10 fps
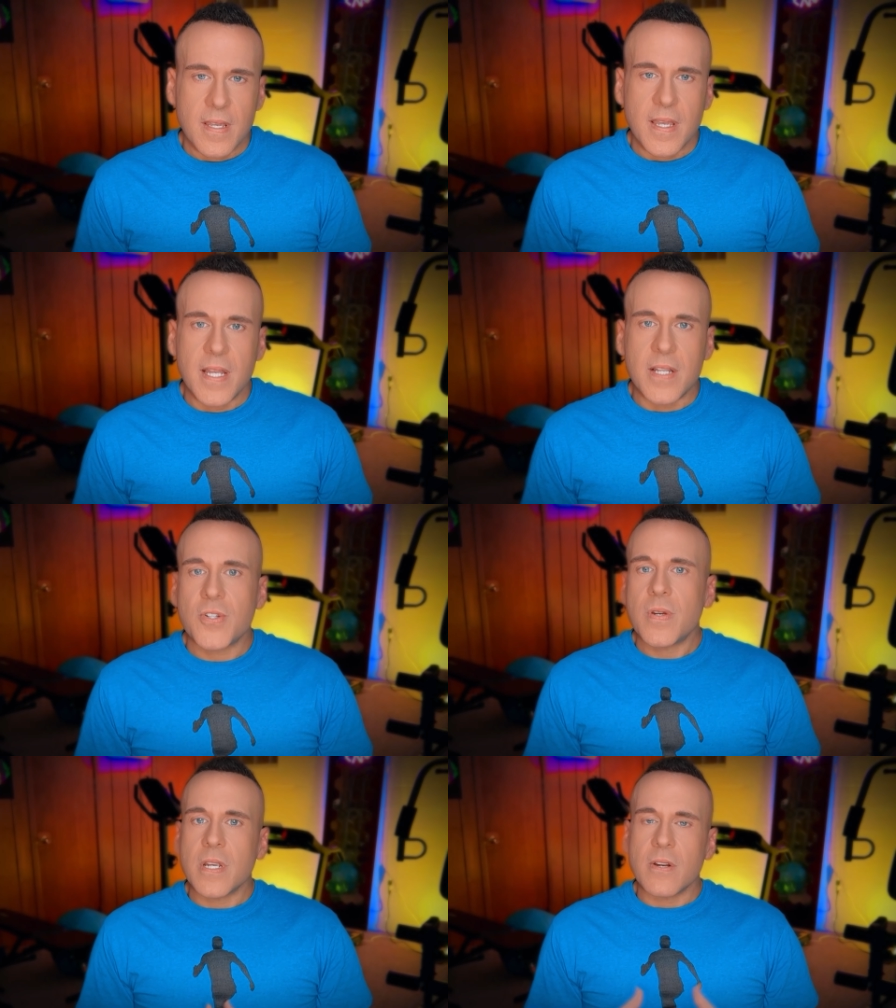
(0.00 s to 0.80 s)

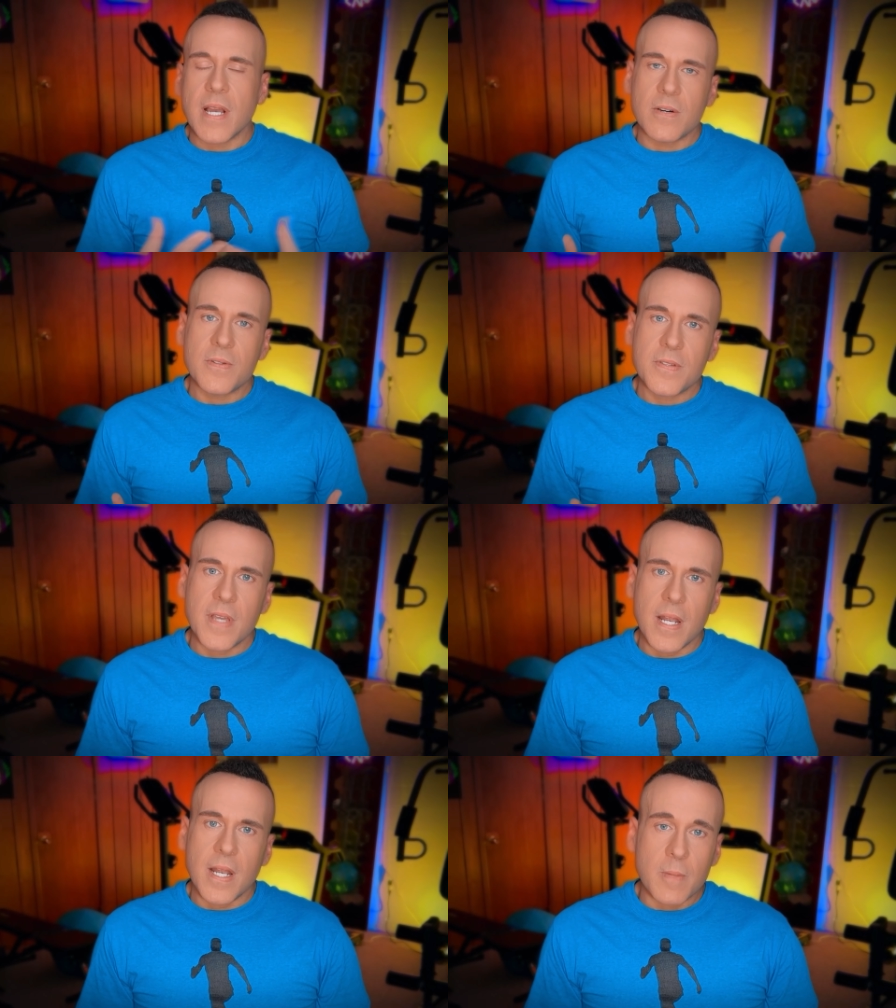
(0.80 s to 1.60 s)
ensuring your health
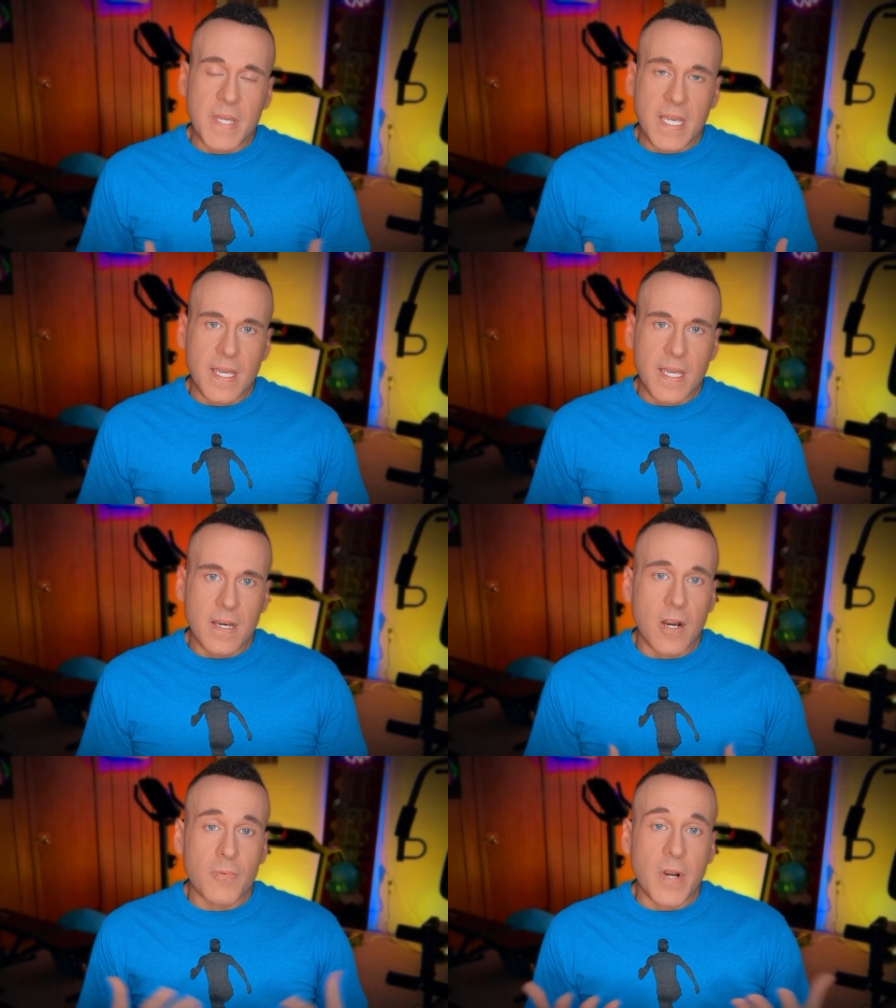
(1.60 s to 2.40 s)
and well being
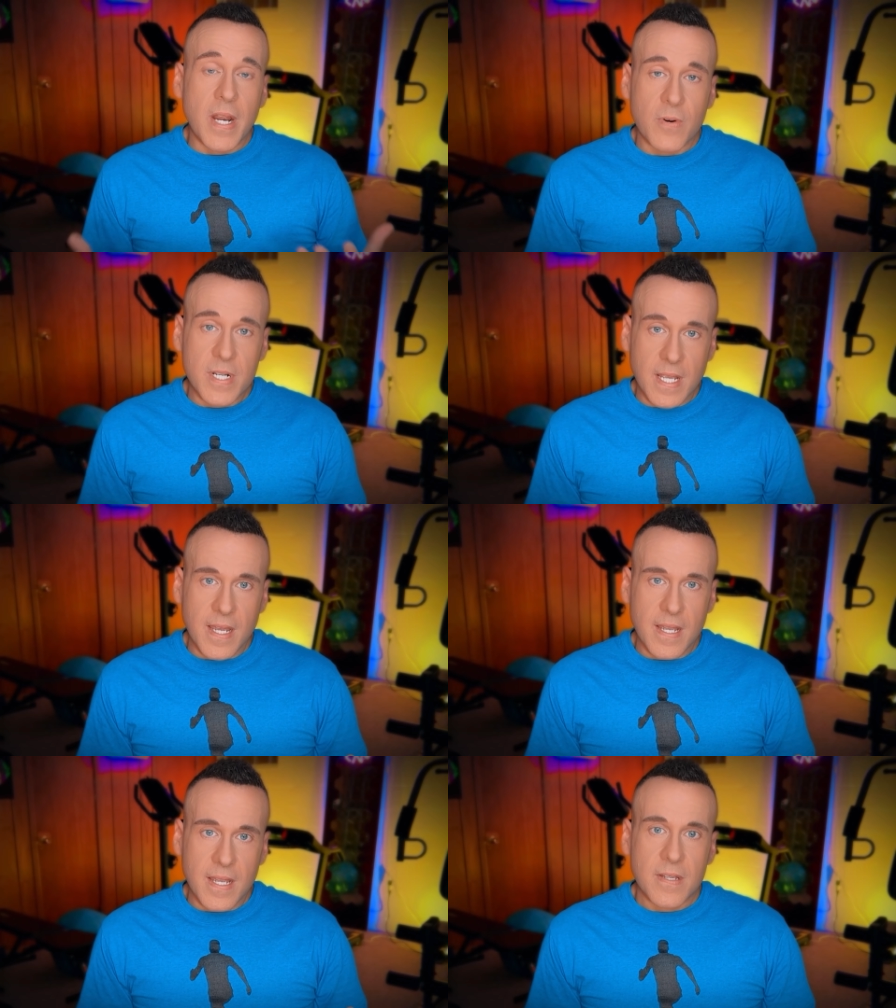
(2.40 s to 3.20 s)
are
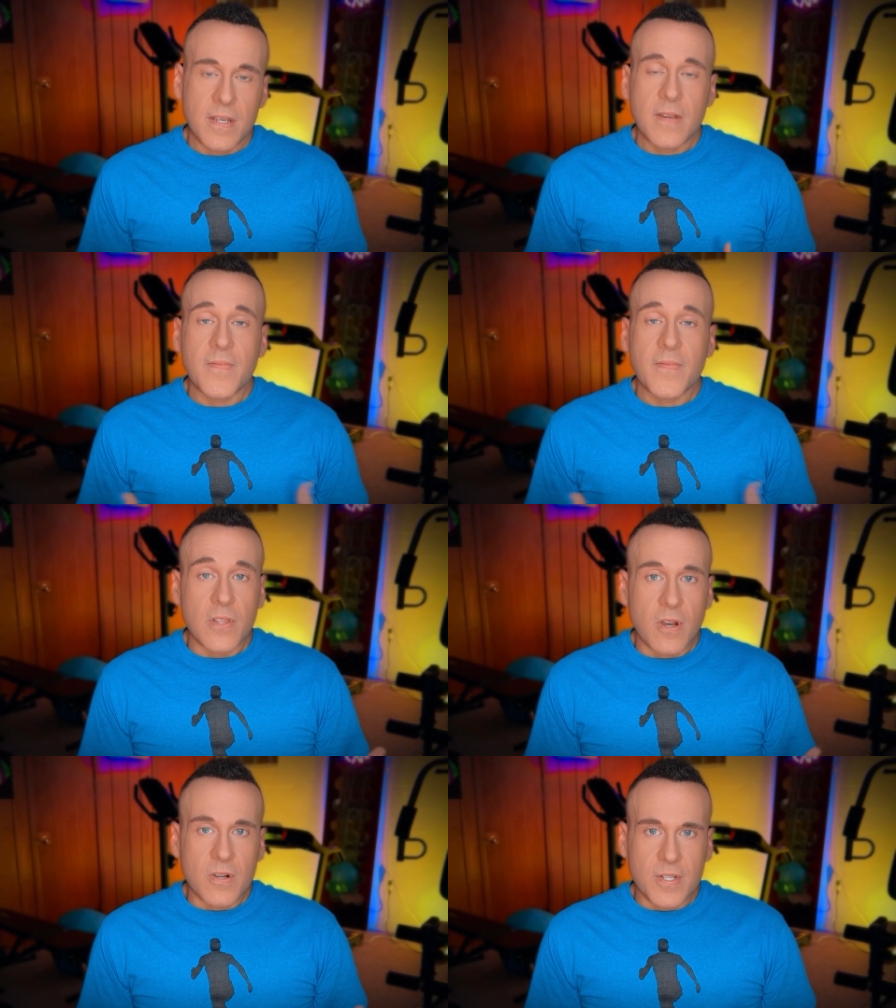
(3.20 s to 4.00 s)
prioritized for the
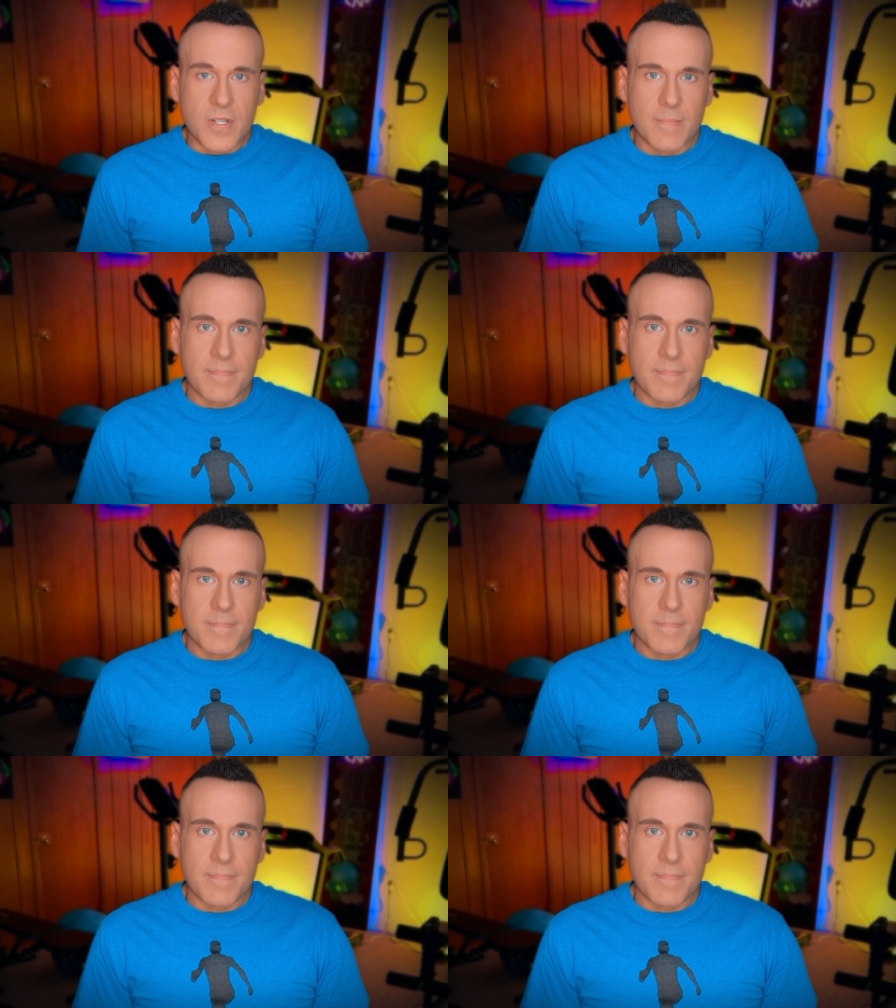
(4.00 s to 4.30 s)
long term.